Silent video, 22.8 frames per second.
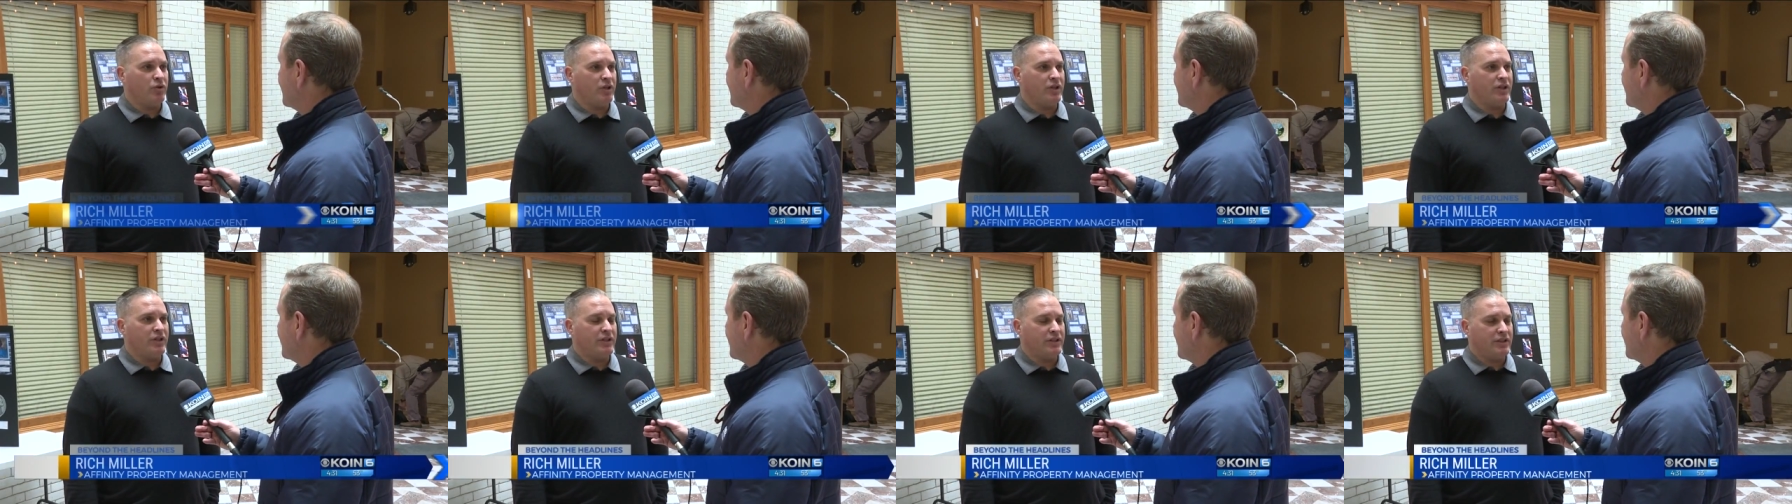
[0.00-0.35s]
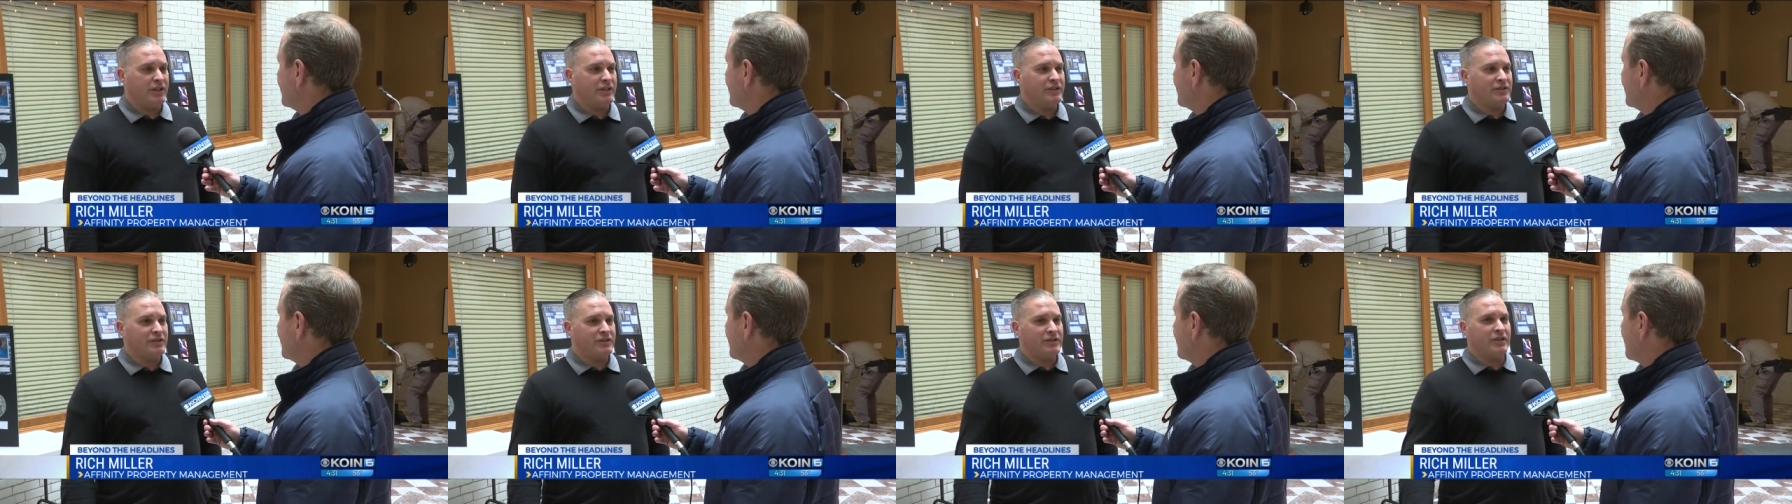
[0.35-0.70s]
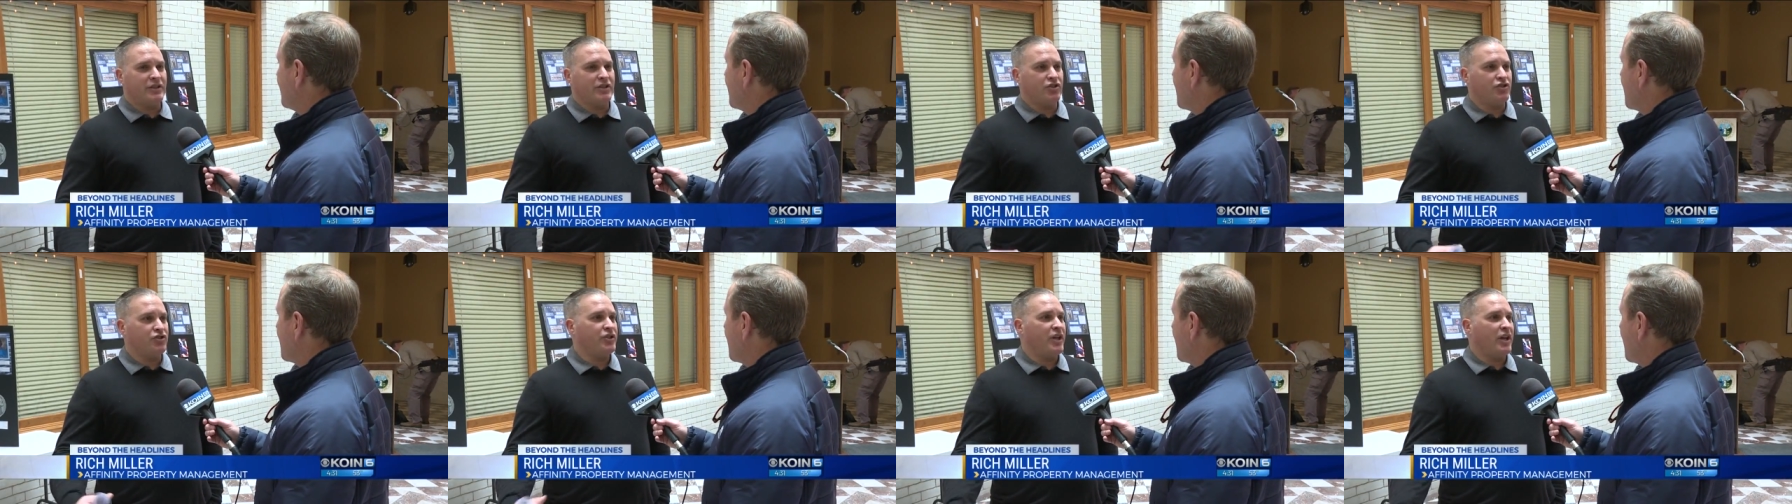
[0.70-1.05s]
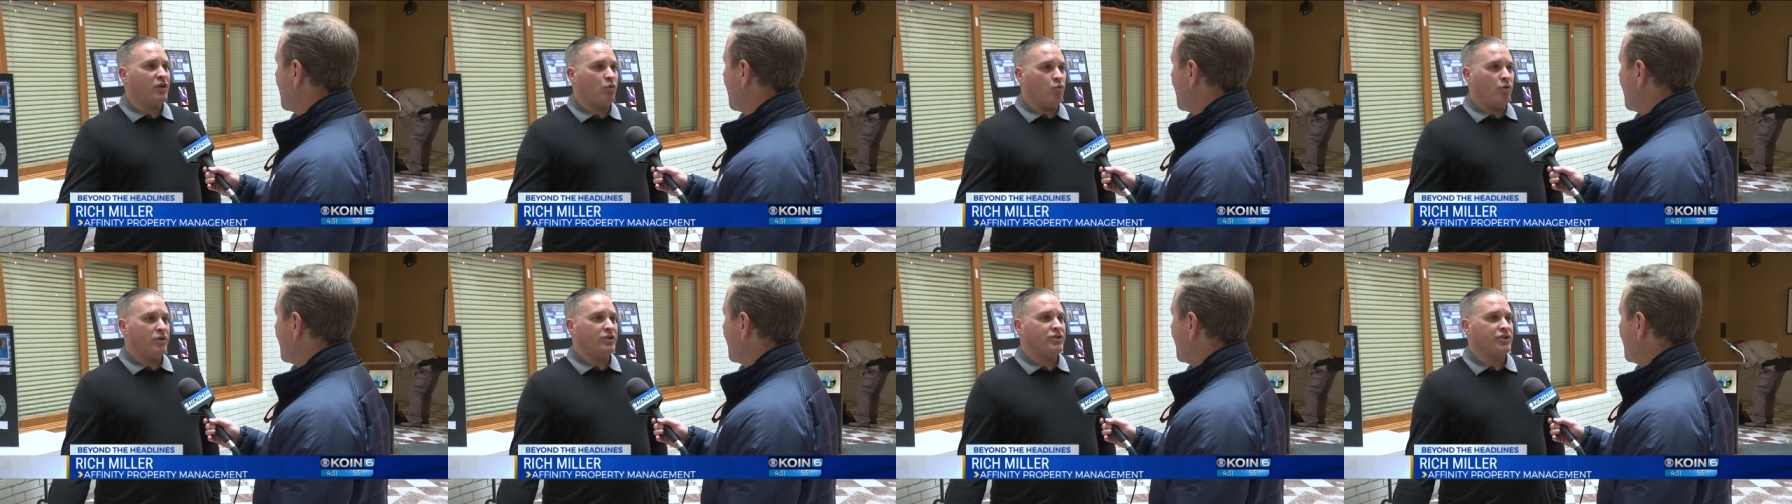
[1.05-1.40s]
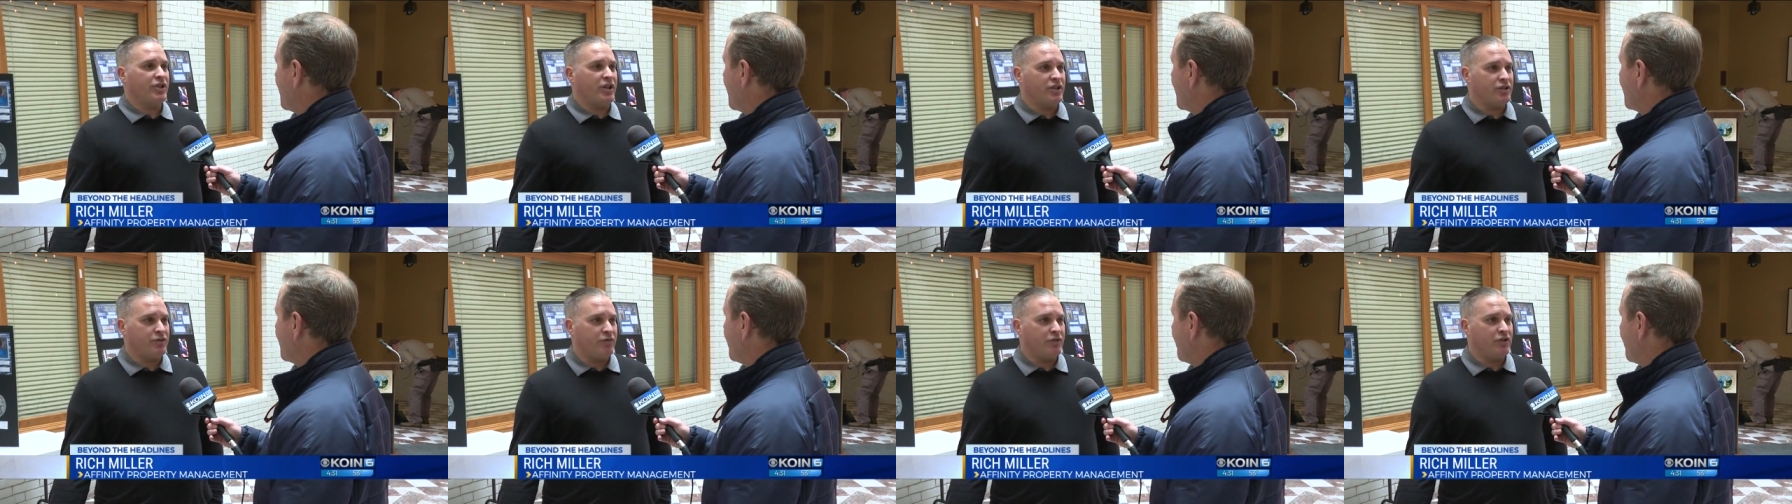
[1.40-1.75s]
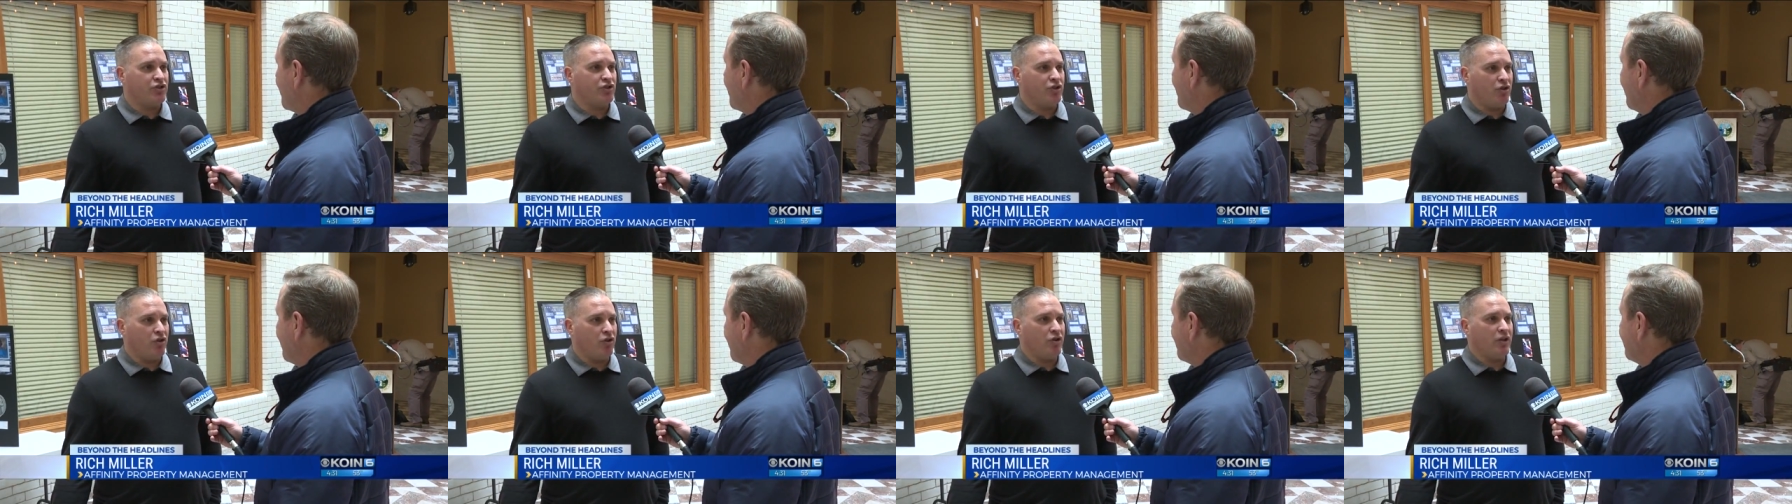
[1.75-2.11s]
where it's there's not a one size
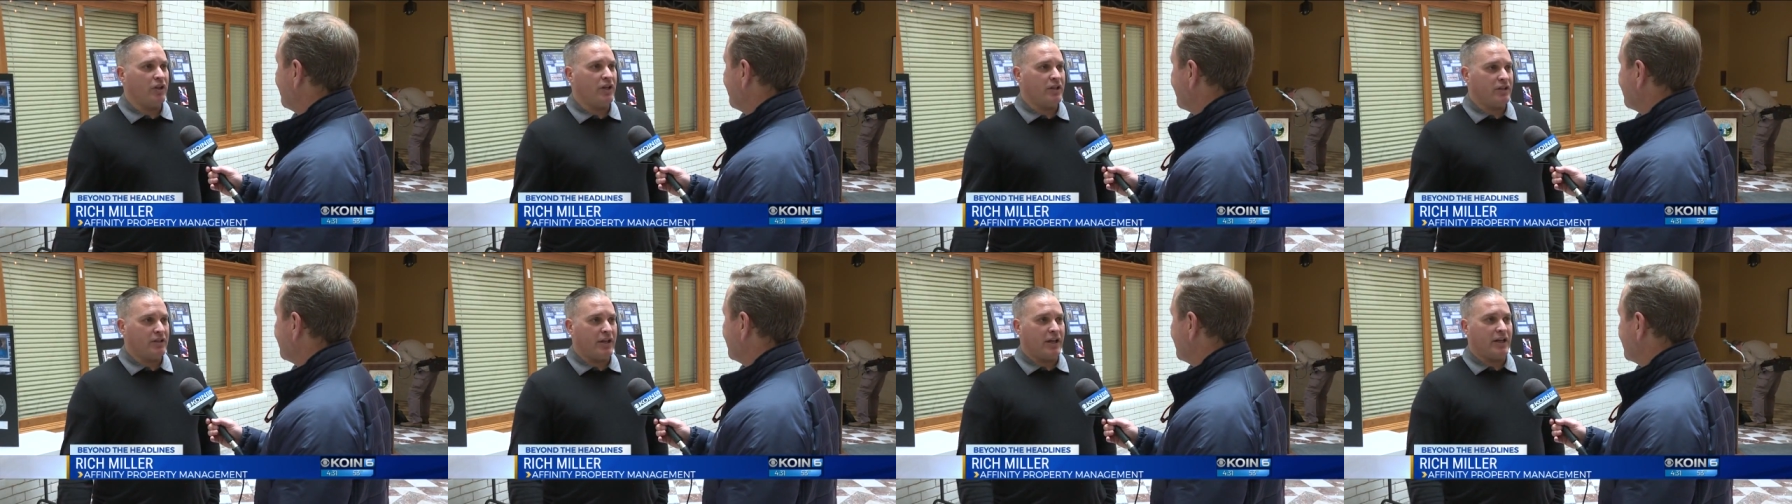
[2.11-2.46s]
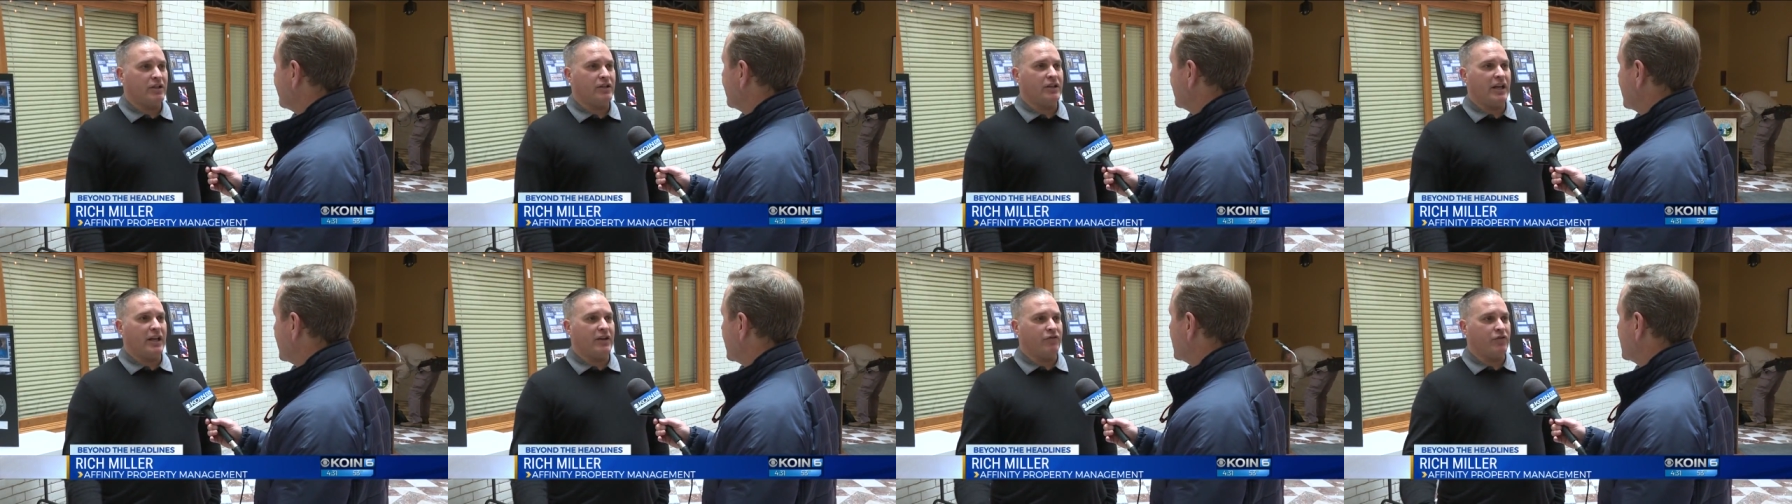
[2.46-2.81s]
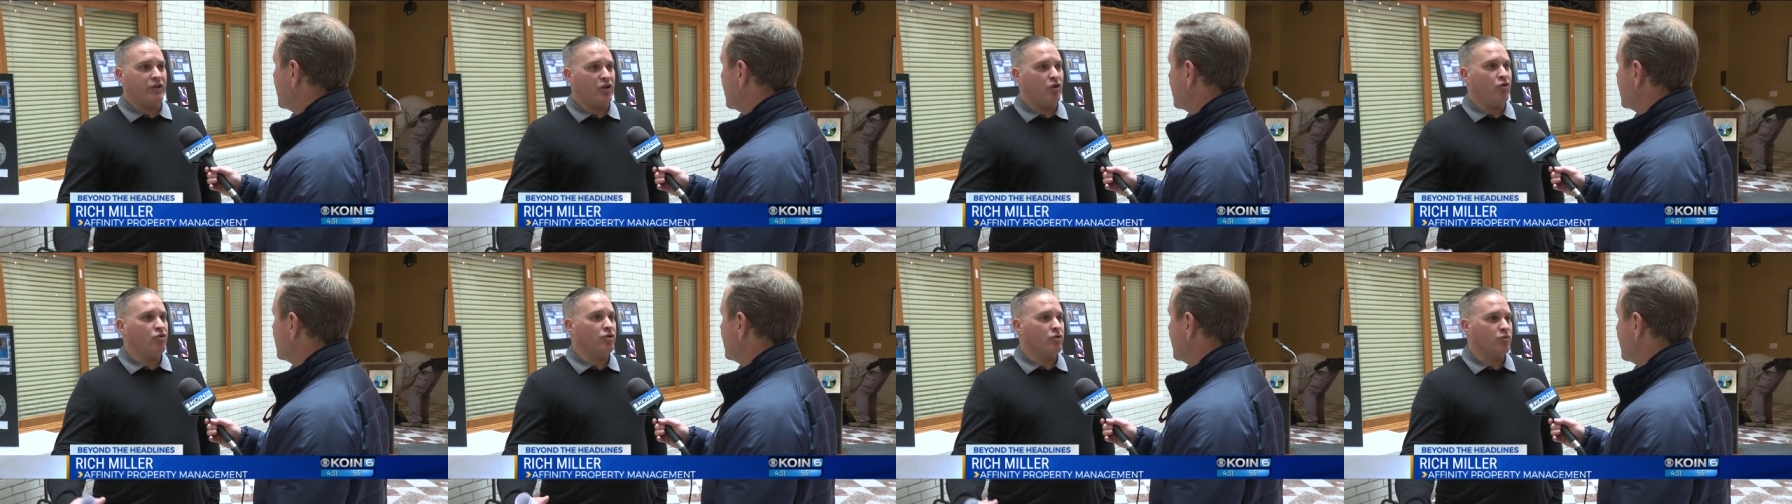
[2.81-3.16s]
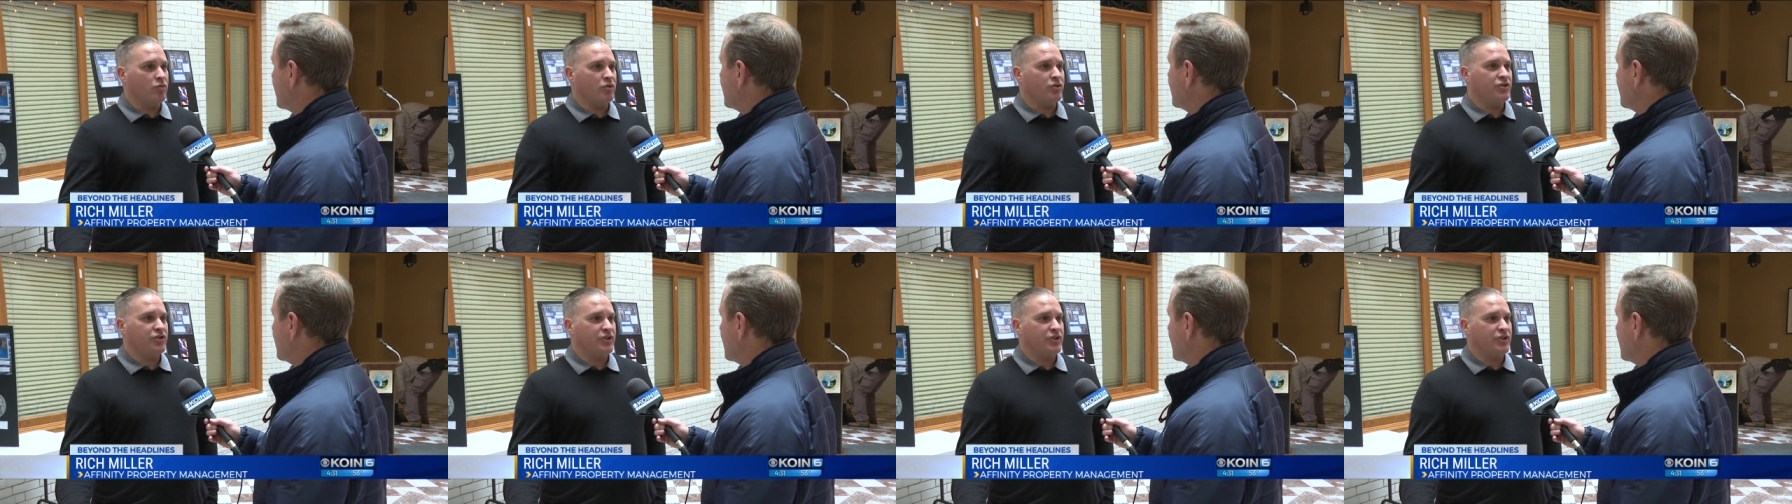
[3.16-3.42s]
fits all that that every owner